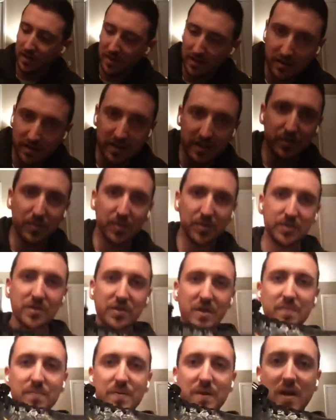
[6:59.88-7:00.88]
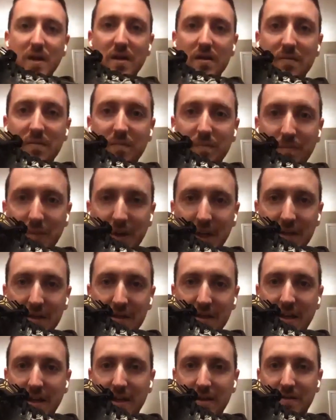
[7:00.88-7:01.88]
These ones are up there. Big
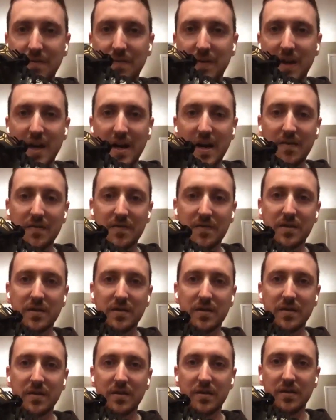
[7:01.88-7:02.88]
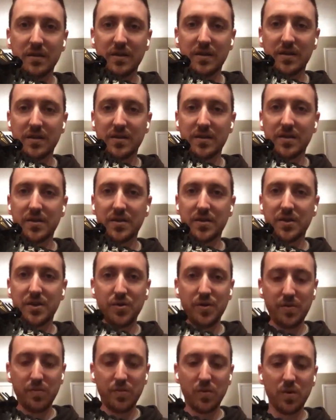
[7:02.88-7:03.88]
stage 5s. This is the shoe
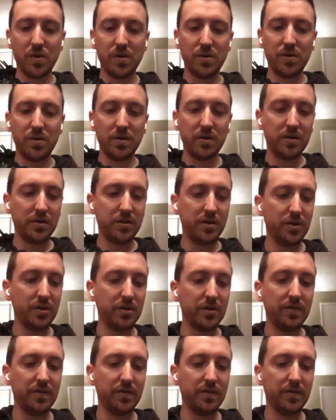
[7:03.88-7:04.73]
he wore during the